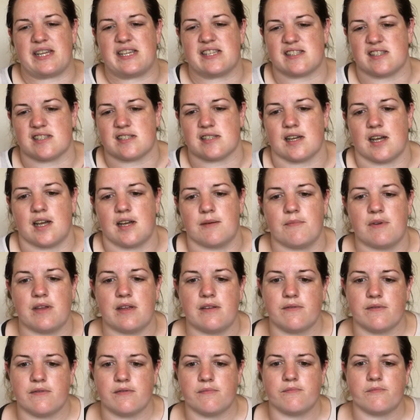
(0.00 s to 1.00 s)
about Easter time,
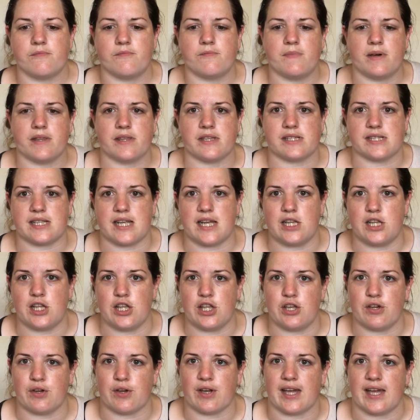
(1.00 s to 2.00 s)
at Mother's Day in
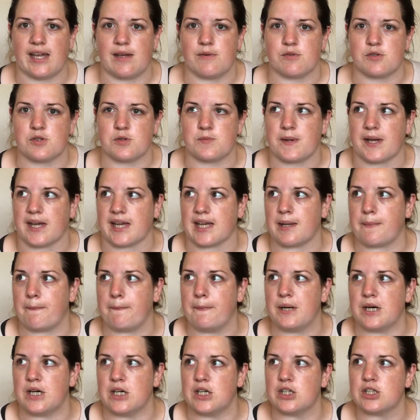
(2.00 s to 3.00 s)
the UK, which was back
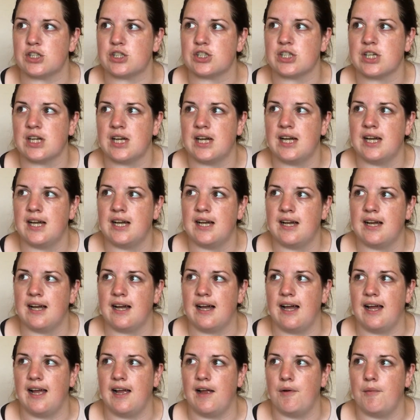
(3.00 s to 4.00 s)
in March,
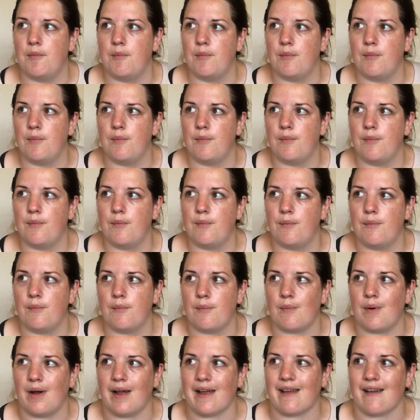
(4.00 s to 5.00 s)
I
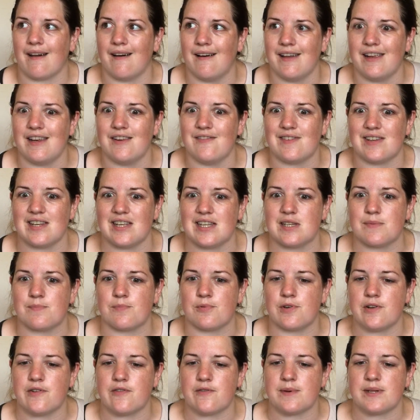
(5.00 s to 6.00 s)
kind of did
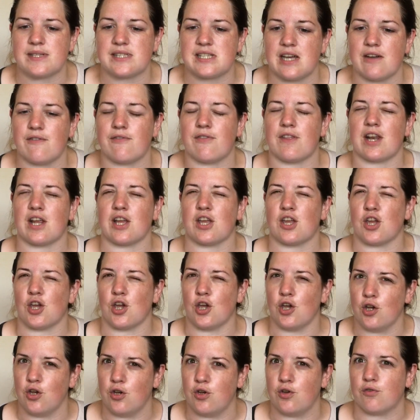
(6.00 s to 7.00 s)
to prove to myself that I
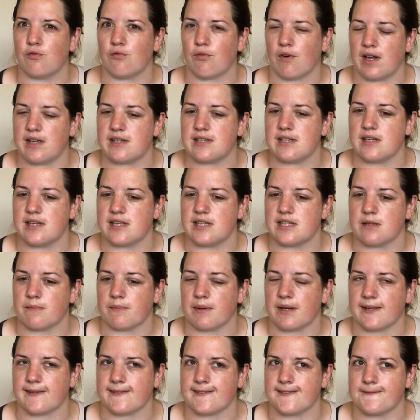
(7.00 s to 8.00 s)
could write a
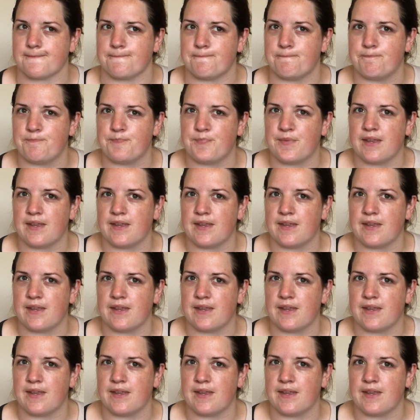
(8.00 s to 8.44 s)
knitting pattern.